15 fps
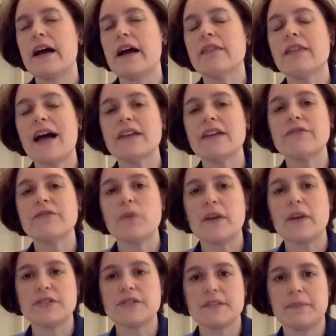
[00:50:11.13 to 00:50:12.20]
a lot of
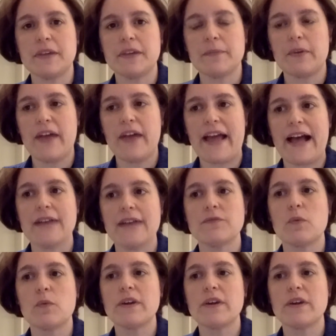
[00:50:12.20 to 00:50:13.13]
questions that people have.